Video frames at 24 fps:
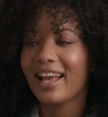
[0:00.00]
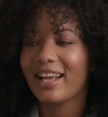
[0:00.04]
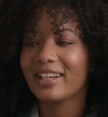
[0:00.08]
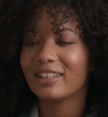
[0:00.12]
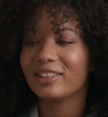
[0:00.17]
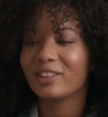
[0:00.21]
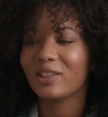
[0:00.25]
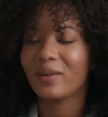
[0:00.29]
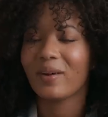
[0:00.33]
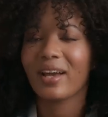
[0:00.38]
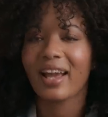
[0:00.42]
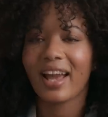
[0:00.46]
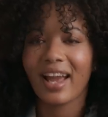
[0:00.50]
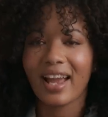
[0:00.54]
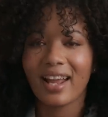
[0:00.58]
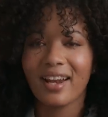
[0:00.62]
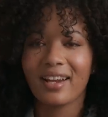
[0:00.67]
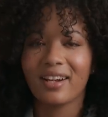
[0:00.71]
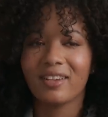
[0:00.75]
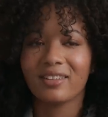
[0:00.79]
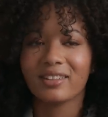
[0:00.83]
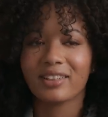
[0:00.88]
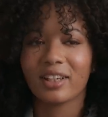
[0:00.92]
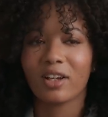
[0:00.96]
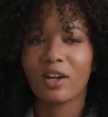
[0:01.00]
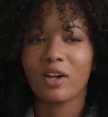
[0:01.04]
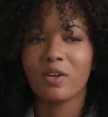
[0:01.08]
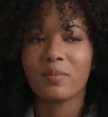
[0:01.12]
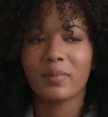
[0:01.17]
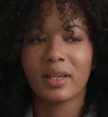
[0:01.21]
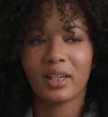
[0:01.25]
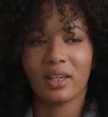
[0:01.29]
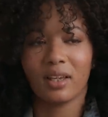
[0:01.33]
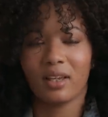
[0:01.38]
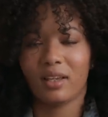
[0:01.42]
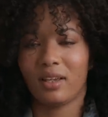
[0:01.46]
And so I ate it and I was like, oh
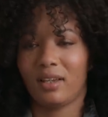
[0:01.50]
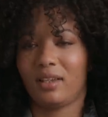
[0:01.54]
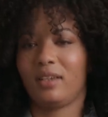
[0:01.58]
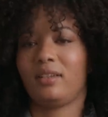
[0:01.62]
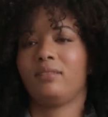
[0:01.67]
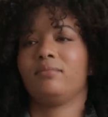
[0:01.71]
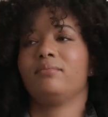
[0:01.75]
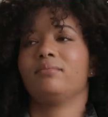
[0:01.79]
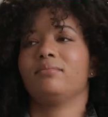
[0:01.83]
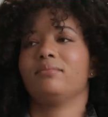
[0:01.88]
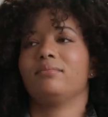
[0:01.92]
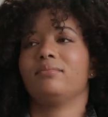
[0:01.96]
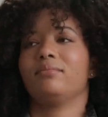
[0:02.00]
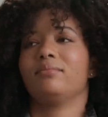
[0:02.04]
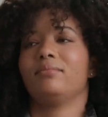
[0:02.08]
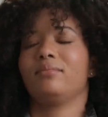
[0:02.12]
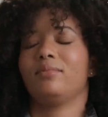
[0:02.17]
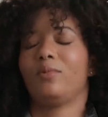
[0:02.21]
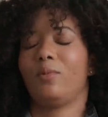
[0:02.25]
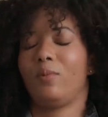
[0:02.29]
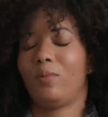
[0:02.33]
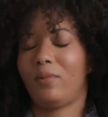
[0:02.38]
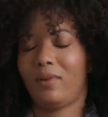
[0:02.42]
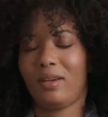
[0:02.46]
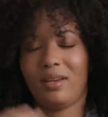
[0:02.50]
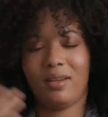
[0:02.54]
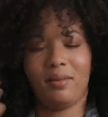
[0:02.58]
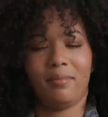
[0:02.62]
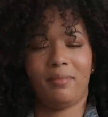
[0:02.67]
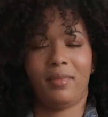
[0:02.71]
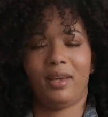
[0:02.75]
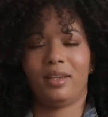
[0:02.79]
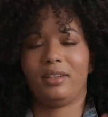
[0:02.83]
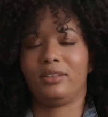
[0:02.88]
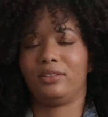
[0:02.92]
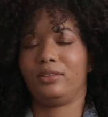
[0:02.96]
my God what
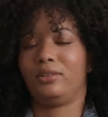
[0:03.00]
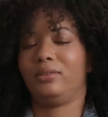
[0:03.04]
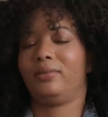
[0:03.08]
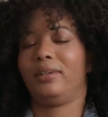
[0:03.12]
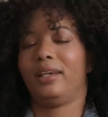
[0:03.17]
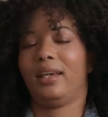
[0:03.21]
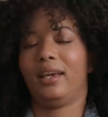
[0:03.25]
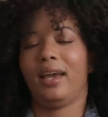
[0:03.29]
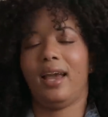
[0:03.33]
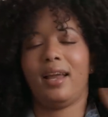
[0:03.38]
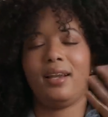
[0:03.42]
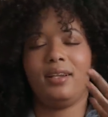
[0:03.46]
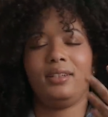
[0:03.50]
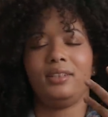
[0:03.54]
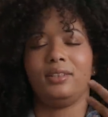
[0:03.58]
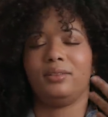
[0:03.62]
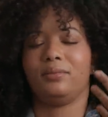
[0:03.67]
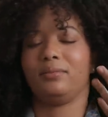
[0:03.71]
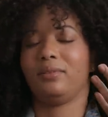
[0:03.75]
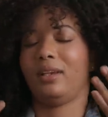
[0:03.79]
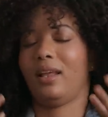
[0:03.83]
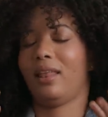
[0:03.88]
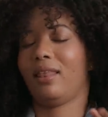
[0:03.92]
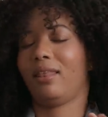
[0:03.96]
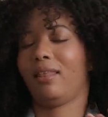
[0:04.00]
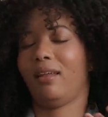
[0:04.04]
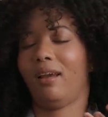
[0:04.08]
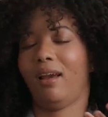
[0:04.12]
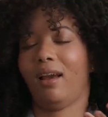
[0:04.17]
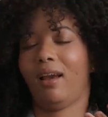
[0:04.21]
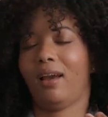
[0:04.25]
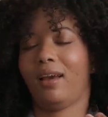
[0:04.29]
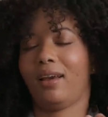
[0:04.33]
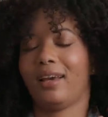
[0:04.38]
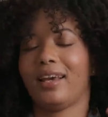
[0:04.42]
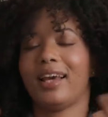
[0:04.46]
am I doing? I need to
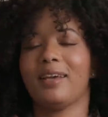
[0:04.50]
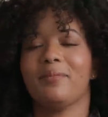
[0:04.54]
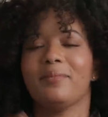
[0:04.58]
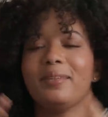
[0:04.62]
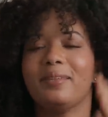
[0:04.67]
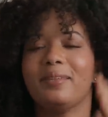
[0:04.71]
rethink. my